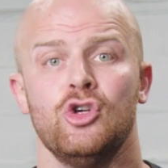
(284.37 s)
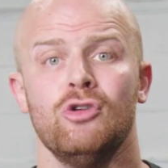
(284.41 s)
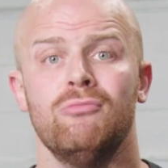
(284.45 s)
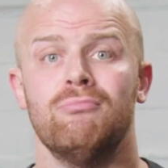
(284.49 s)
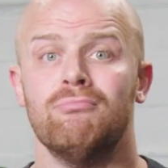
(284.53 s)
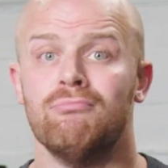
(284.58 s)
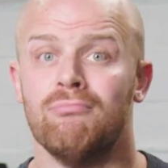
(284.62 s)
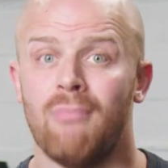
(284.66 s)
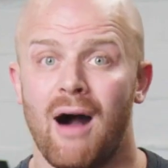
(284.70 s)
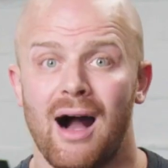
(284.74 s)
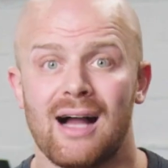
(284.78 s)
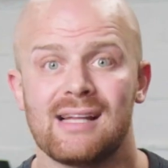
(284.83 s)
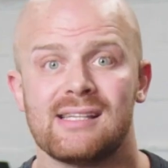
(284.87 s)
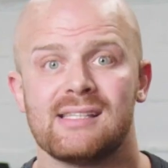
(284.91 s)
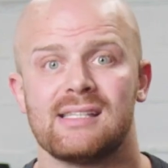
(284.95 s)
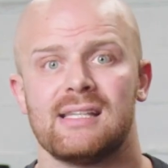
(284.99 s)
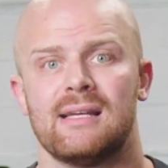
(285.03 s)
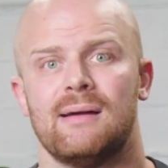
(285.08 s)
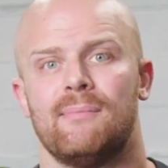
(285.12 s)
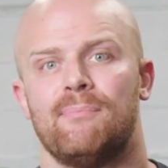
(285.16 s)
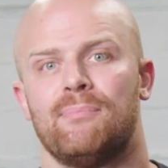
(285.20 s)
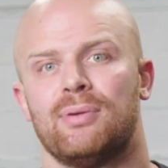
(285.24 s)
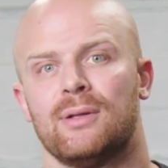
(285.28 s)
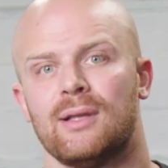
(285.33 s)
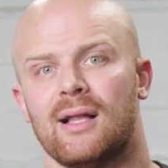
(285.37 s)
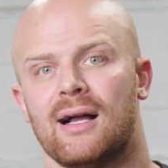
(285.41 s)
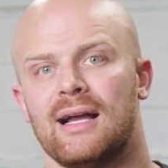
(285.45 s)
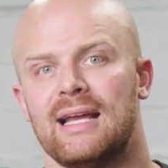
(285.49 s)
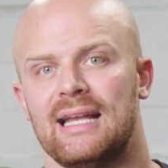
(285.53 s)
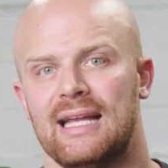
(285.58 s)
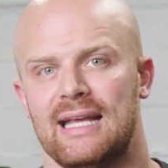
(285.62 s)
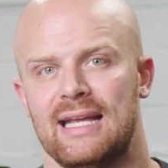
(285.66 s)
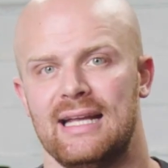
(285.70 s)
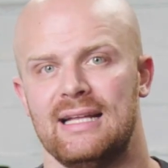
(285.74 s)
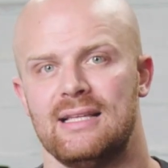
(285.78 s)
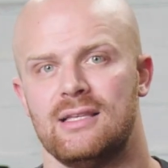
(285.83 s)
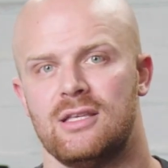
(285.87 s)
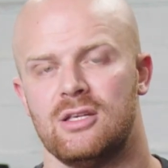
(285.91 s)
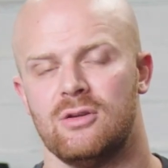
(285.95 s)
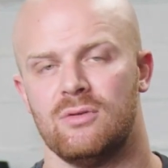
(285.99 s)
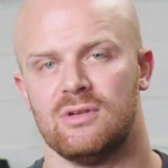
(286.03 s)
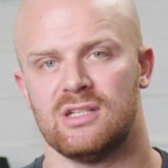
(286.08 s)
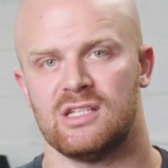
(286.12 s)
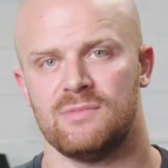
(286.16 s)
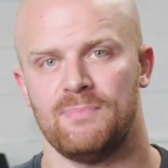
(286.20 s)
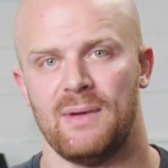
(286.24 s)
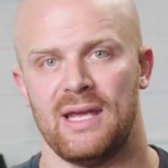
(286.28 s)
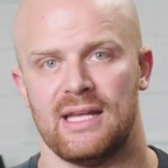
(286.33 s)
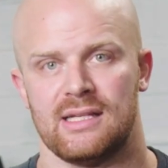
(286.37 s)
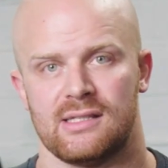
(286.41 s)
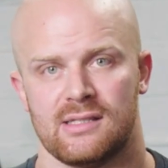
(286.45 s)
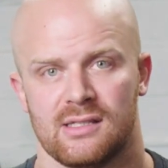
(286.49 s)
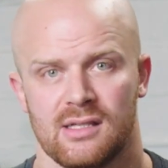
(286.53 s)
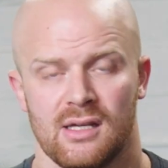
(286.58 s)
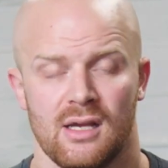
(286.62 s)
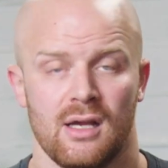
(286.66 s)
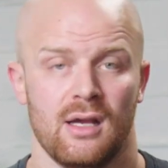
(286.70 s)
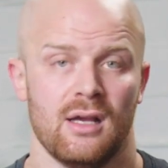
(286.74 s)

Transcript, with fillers: you must plug it into a space.